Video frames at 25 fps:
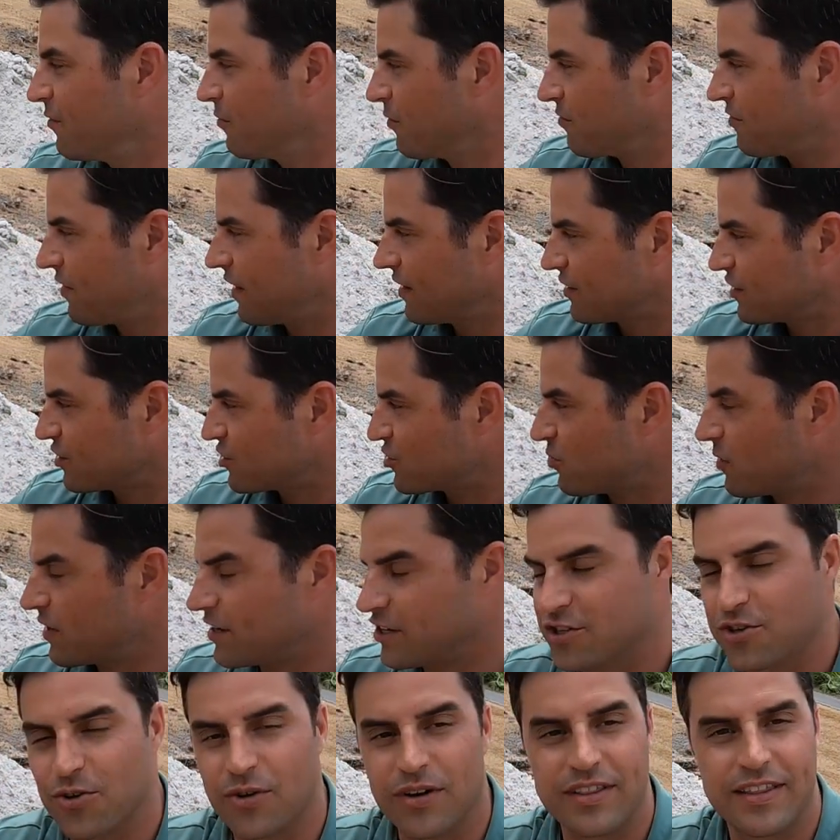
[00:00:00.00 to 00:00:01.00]
We've got the
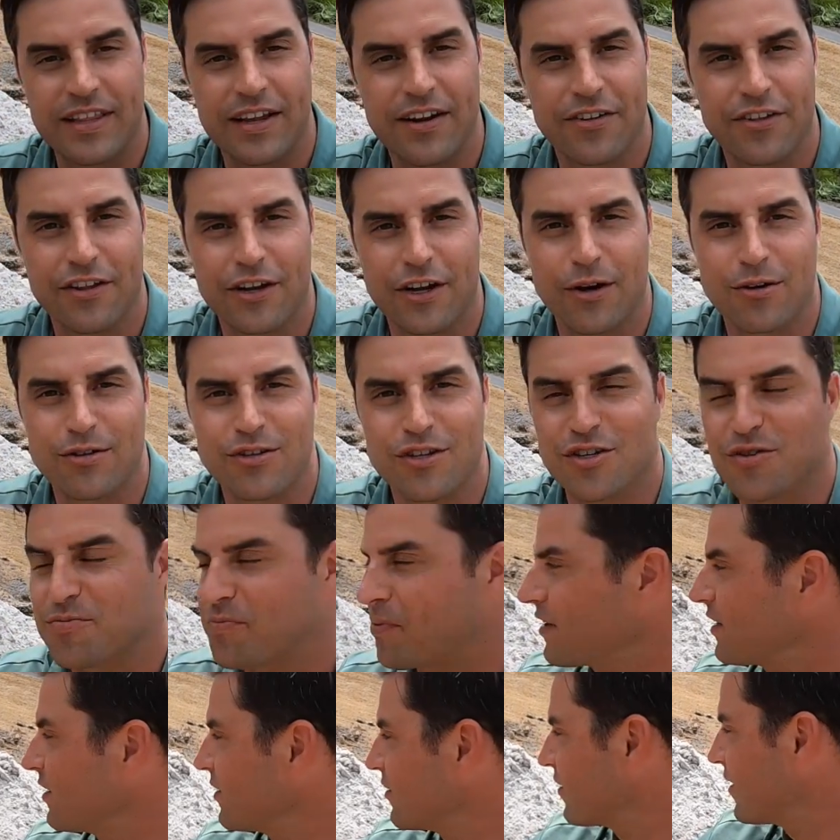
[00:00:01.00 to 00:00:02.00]
swing joint there that goes to the
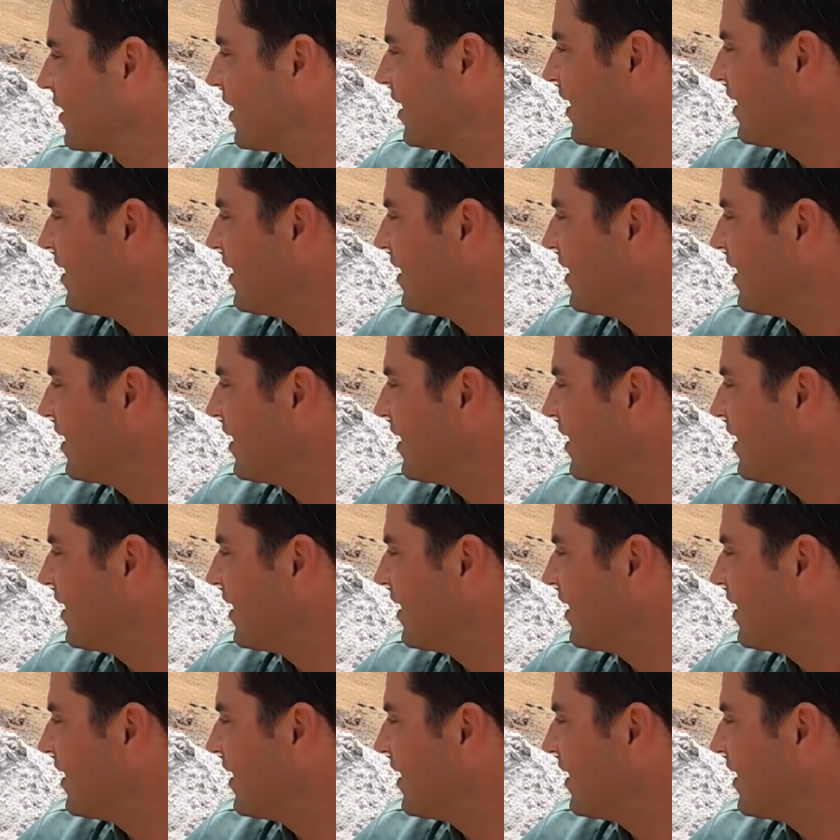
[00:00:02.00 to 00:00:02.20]
sprinkler